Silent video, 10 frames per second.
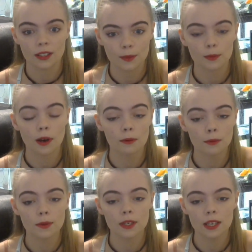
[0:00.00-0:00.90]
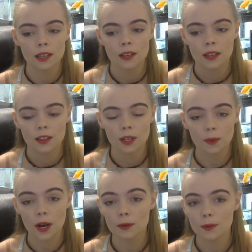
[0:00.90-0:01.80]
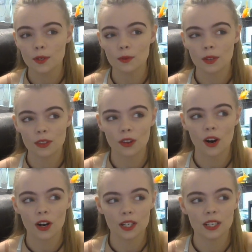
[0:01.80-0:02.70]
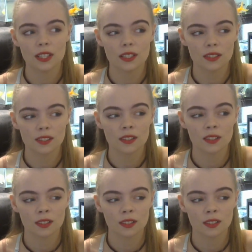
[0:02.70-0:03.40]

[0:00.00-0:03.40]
They're probably one of the hardiest.